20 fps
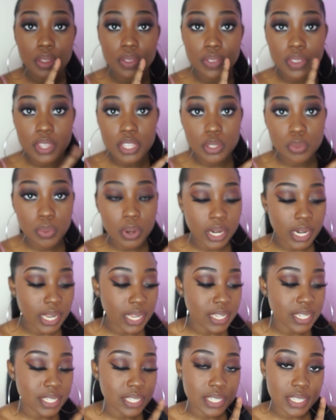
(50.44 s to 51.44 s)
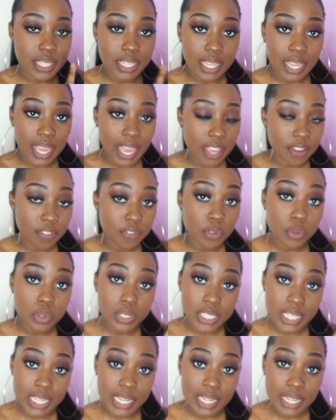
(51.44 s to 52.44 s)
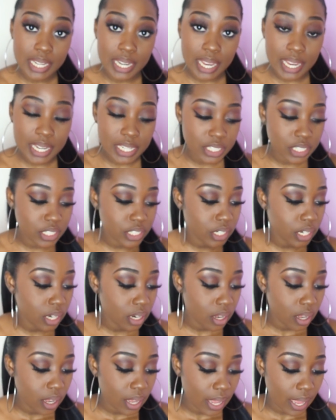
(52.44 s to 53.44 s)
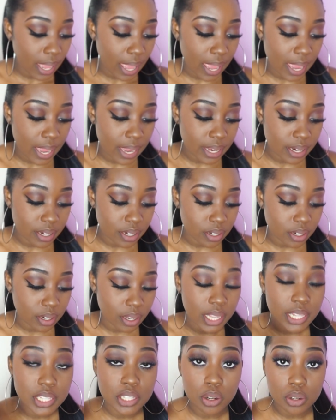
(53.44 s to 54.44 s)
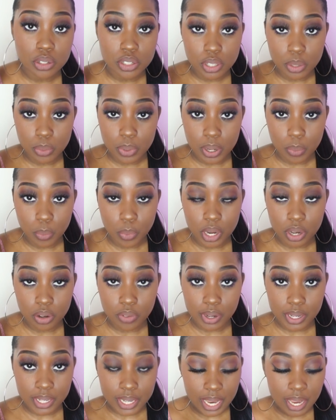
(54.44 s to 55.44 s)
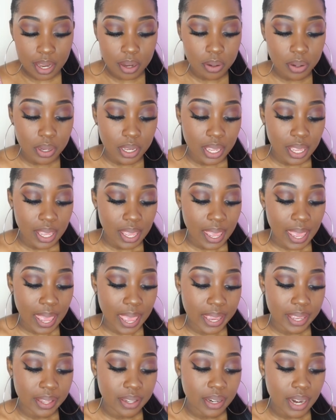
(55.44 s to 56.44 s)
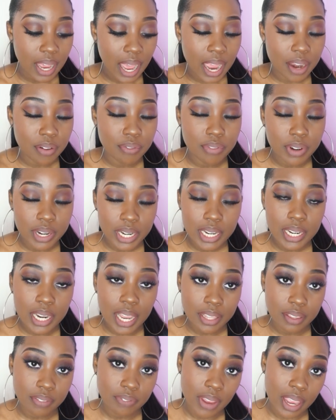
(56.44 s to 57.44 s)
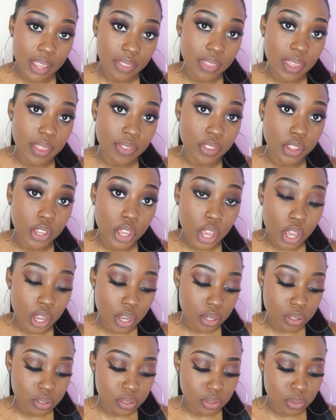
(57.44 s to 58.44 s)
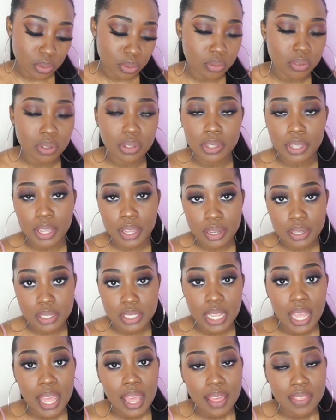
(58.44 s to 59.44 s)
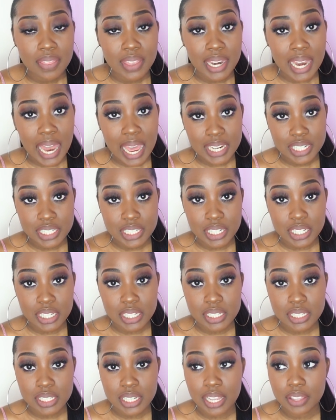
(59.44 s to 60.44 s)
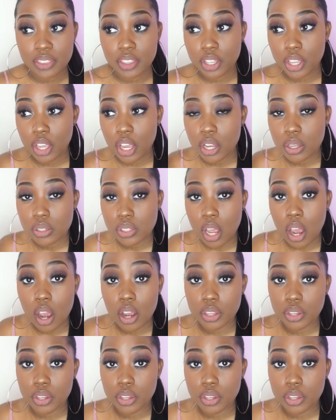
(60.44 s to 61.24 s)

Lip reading: this one is the A14 lash, and it's also the one I'm wearing right now. And I really like the fact that the curls, or not the curls, the lashes, like the curls aren't